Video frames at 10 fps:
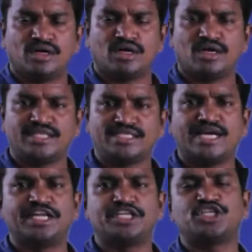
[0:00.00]
this
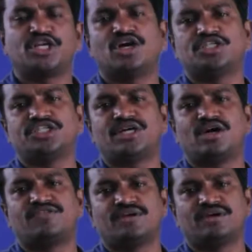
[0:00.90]
additional logic
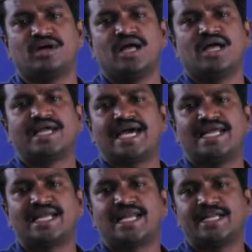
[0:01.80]
of
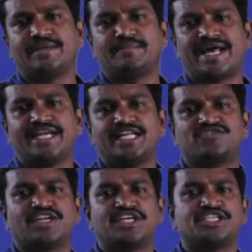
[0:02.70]
calculating parities
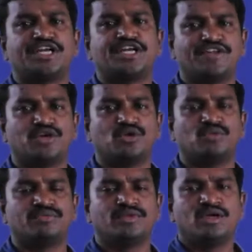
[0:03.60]
for each and every row.
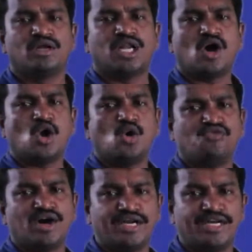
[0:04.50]
Now how
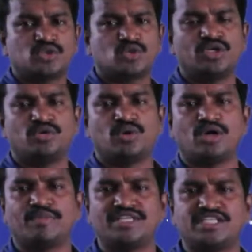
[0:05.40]
far it is going to
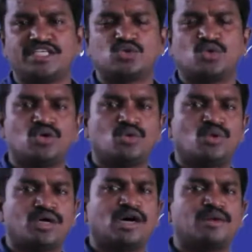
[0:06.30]
work means, it is going to
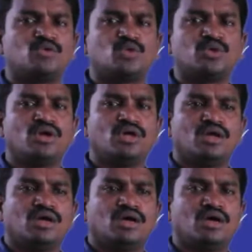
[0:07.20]
work up to
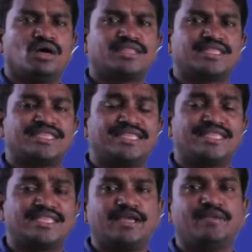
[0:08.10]

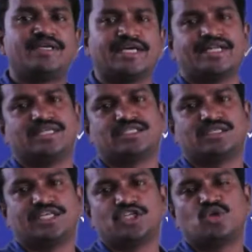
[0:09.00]
3-bit errors.
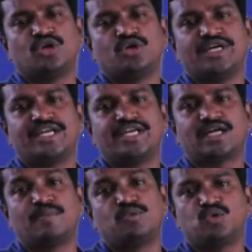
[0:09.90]
It is going to detect
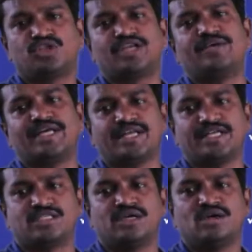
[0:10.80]
up to 3-bit
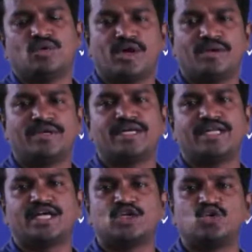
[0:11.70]
errors. 1-bit
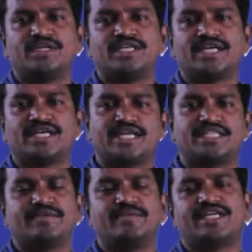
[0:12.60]
error, 2-bit error and
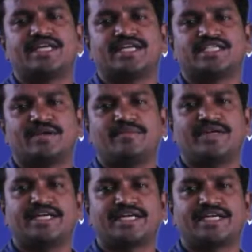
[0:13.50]
3-bit errors can be
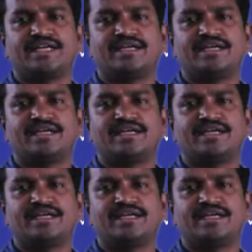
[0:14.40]
detected,